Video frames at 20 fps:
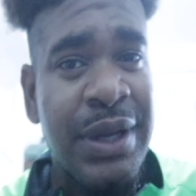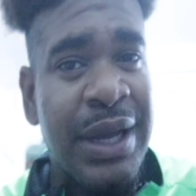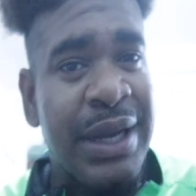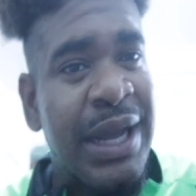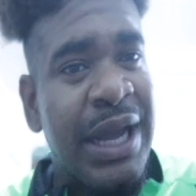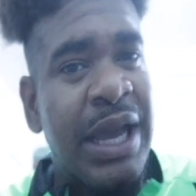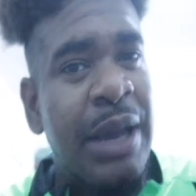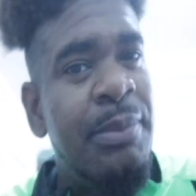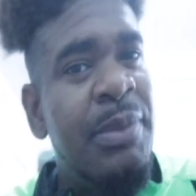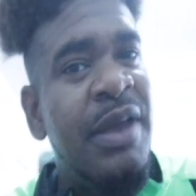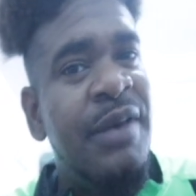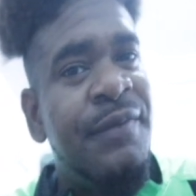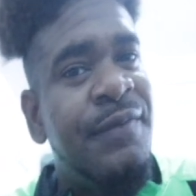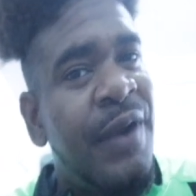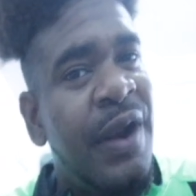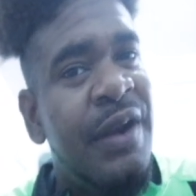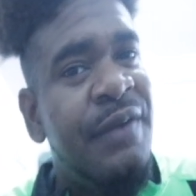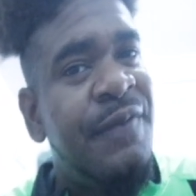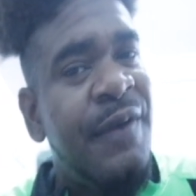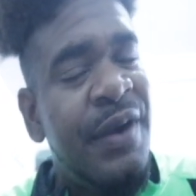And that can be a
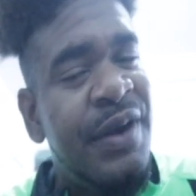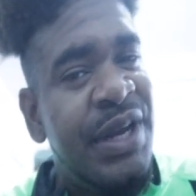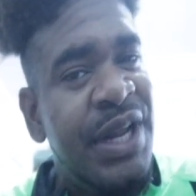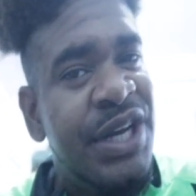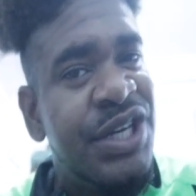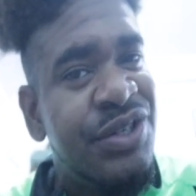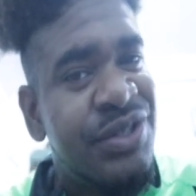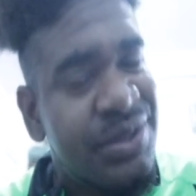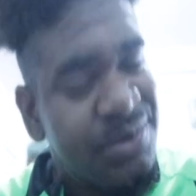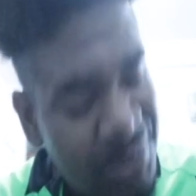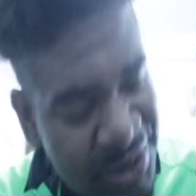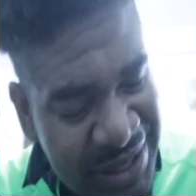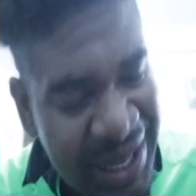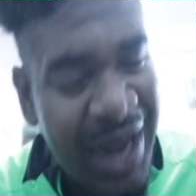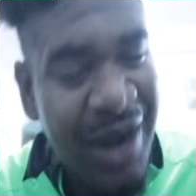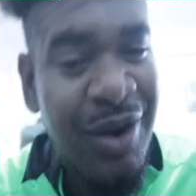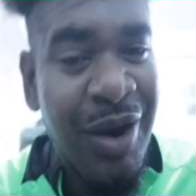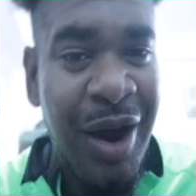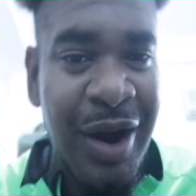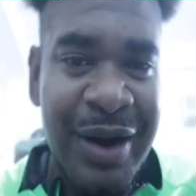very, very dangerous. But
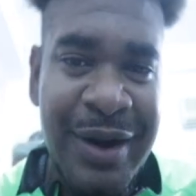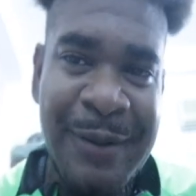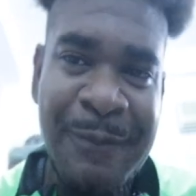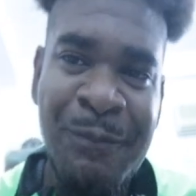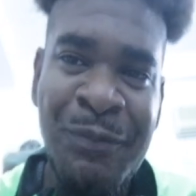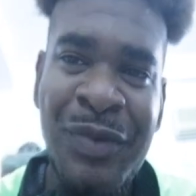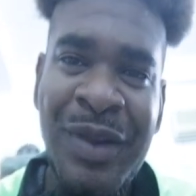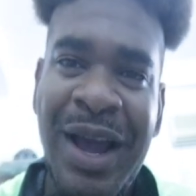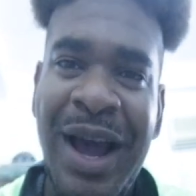thank God,